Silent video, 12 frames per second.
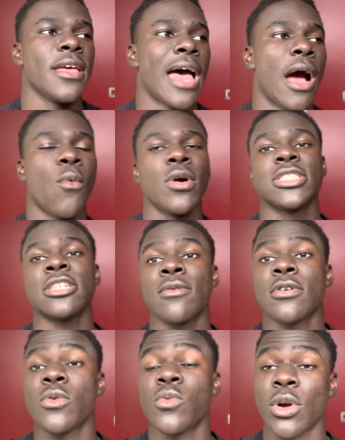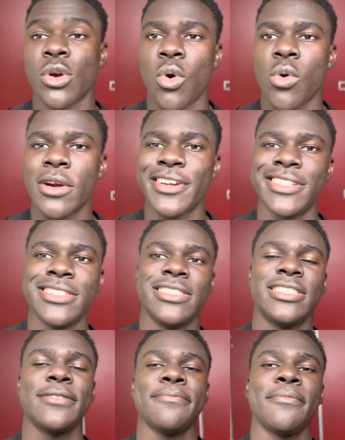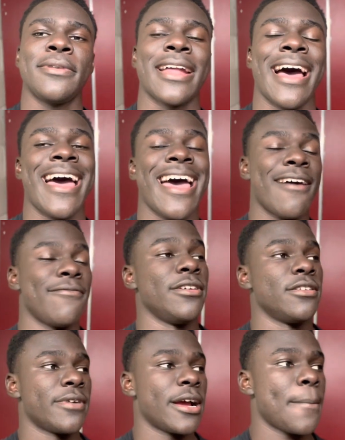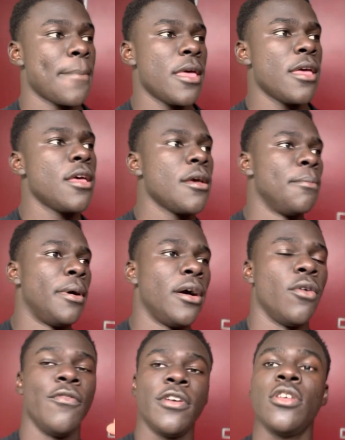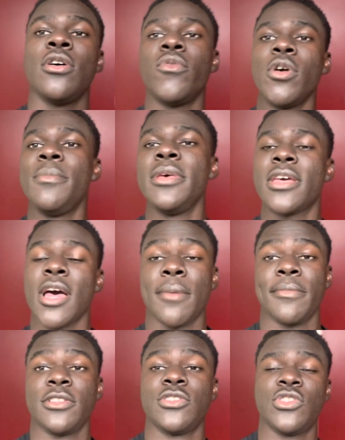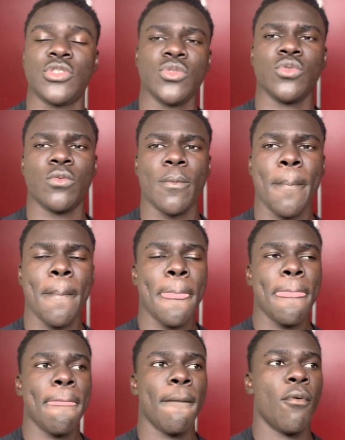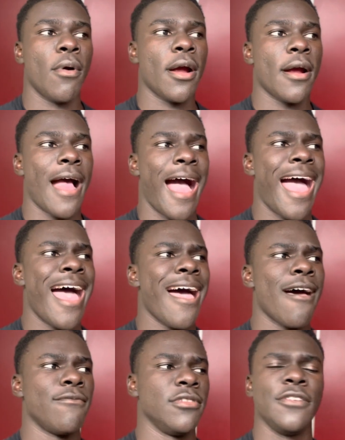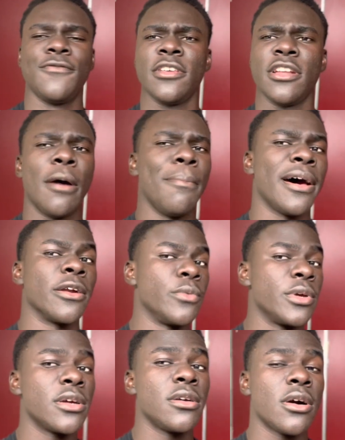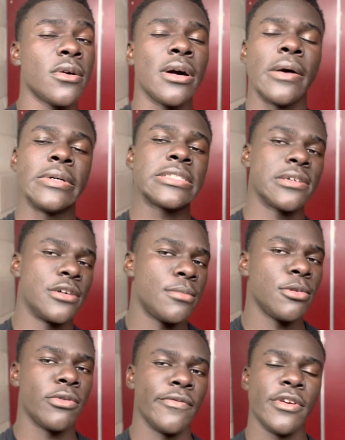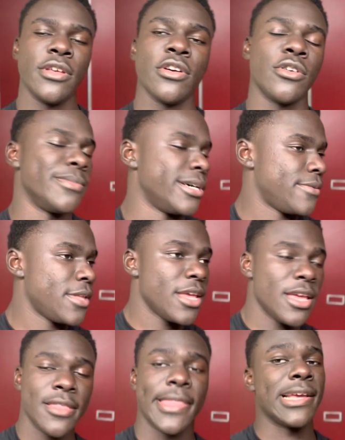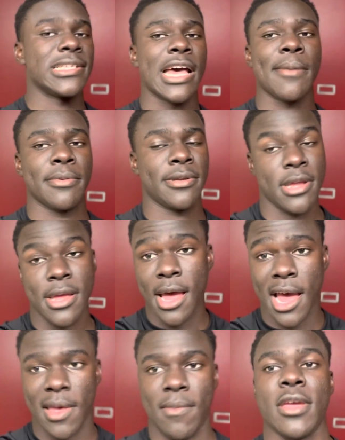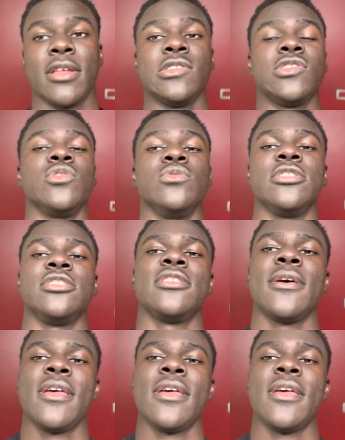I wish I could record in the gym, but I haven't, right? But a video will be coming soon where I have lifted about a week ago. I was gonna upload the video, but things happen. I ain't making excuses.